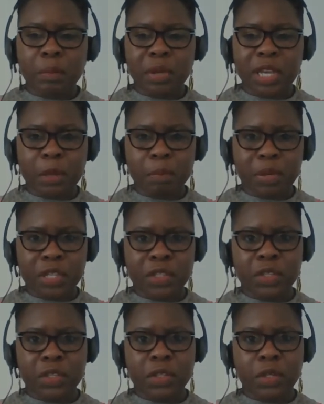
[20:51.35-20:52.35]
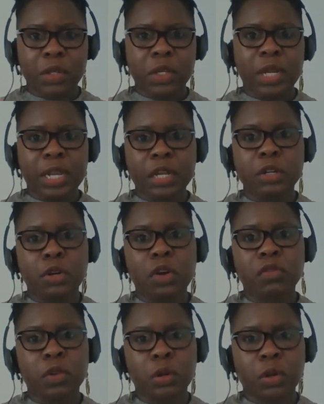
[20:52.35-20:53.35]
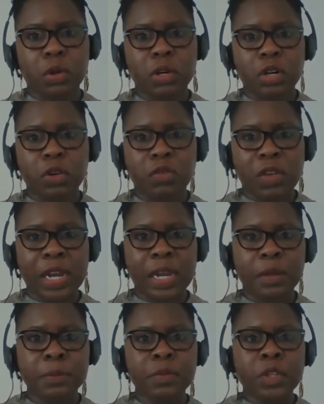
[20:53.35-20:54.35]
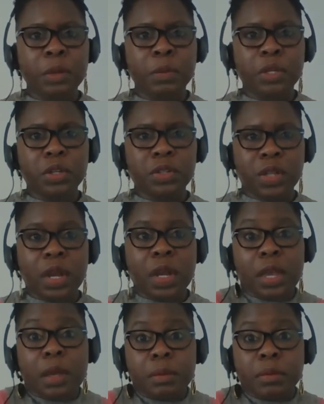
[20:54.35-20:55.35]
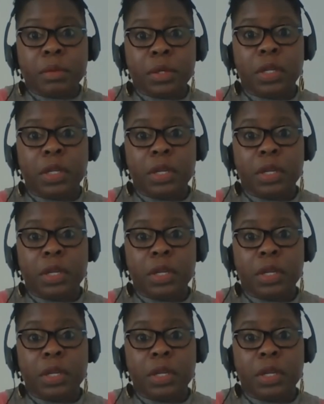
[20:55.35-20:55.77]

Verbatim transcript: a bigger piece like a novel or a novella because yeah. I am